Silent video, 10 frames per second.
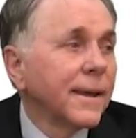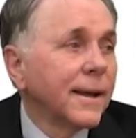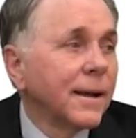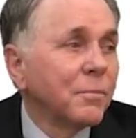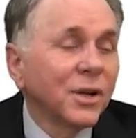
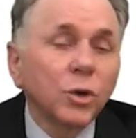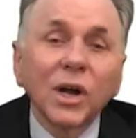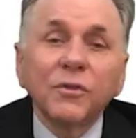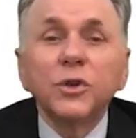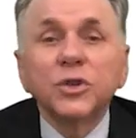Uh, but
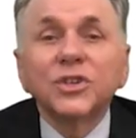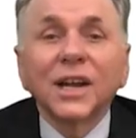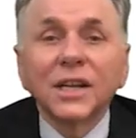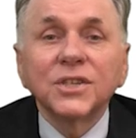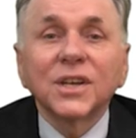quite a few
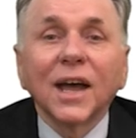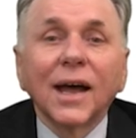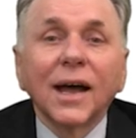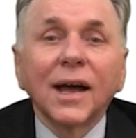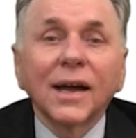studies
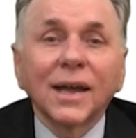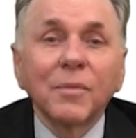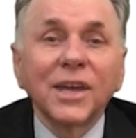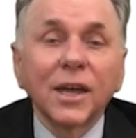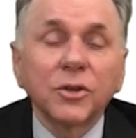are
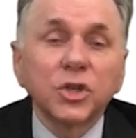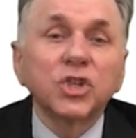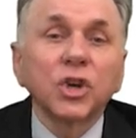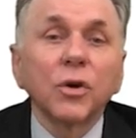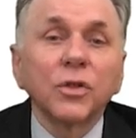coming out to
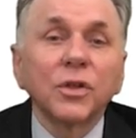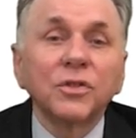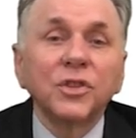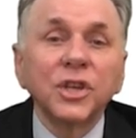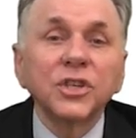show
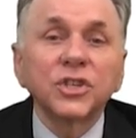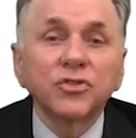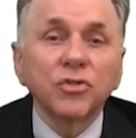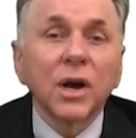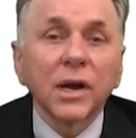that this
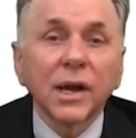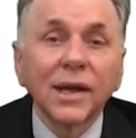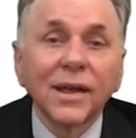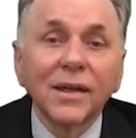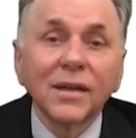drug
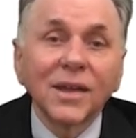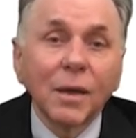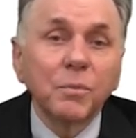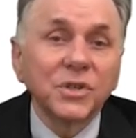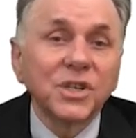
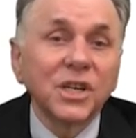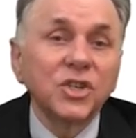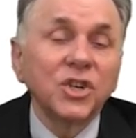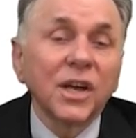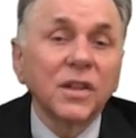can
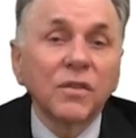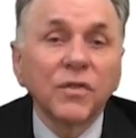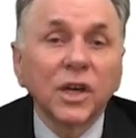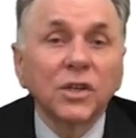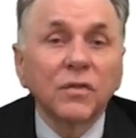potentiate the
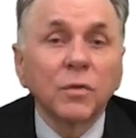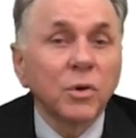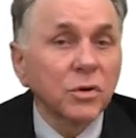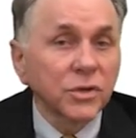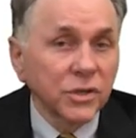effect of
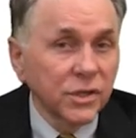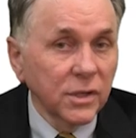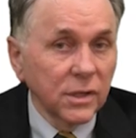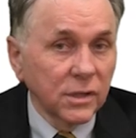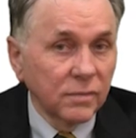
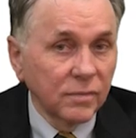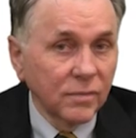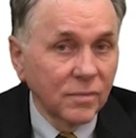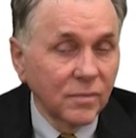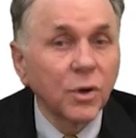amoxicillin.
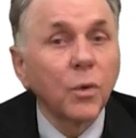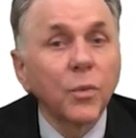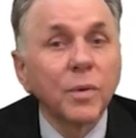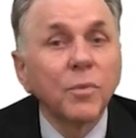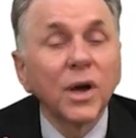So
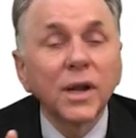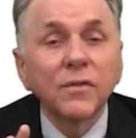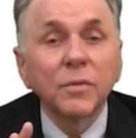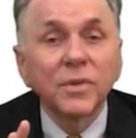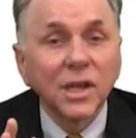we might
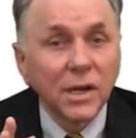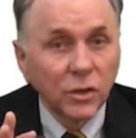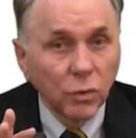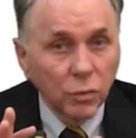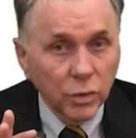even be
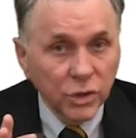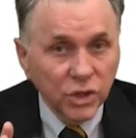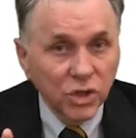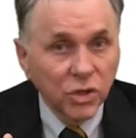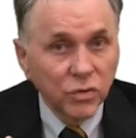getting
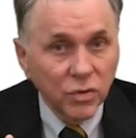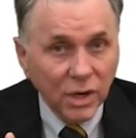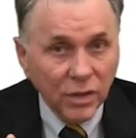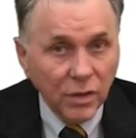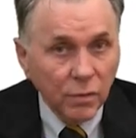towards two
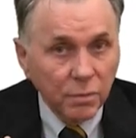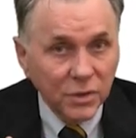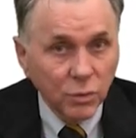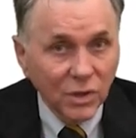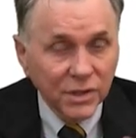drug
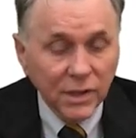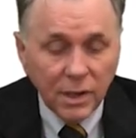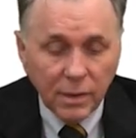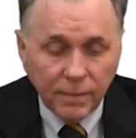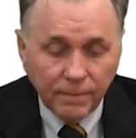therapies once
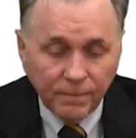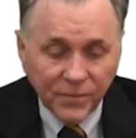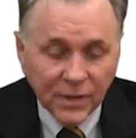again.